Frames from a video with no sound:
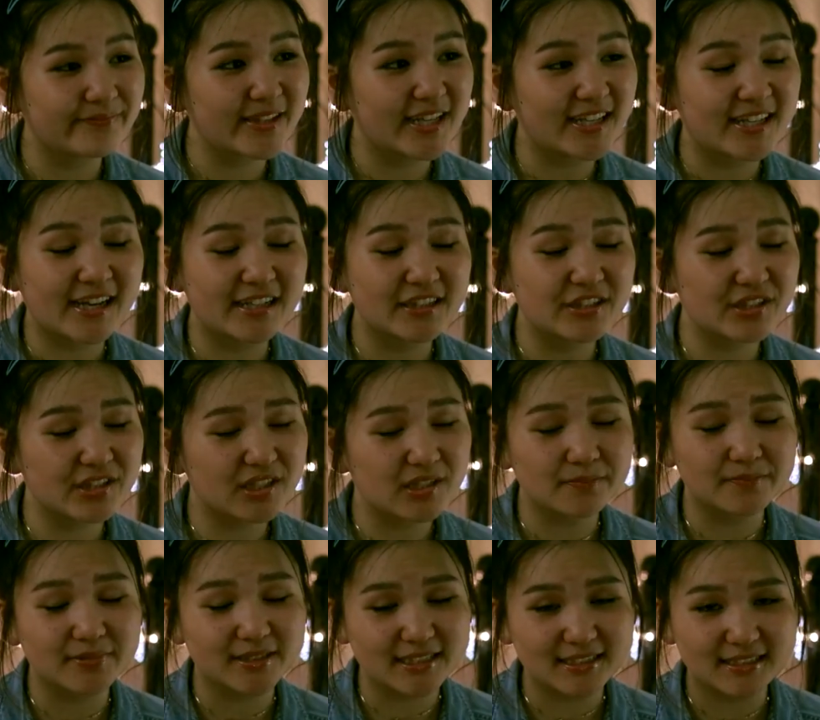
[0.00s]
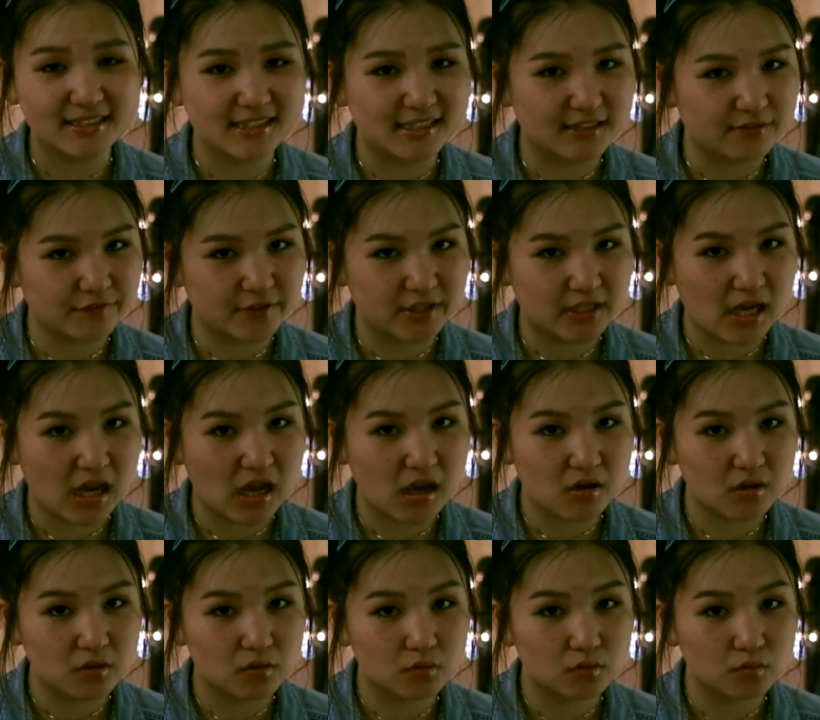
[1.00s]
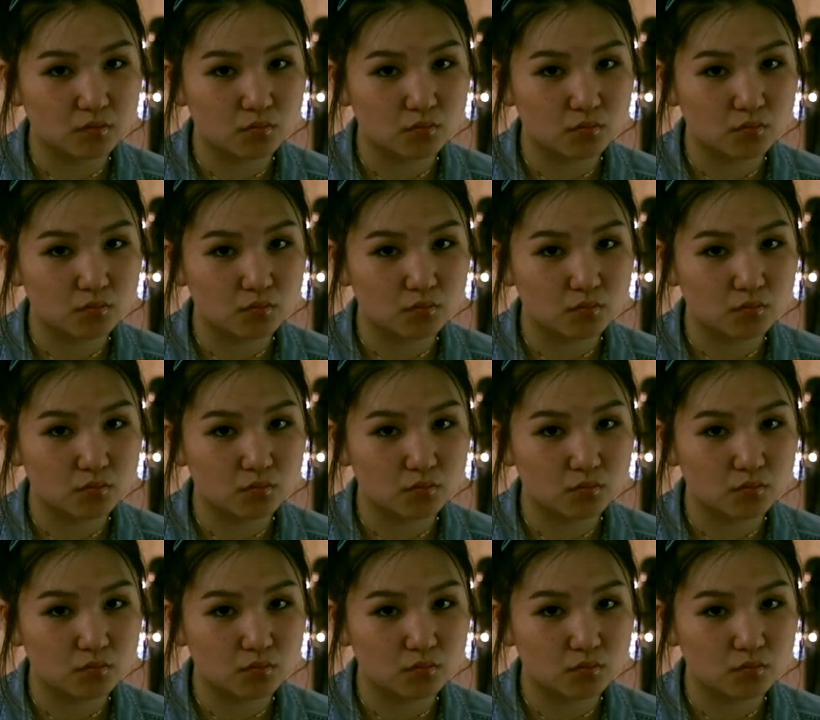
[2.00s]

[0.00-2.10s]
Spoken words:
And I look completely different now.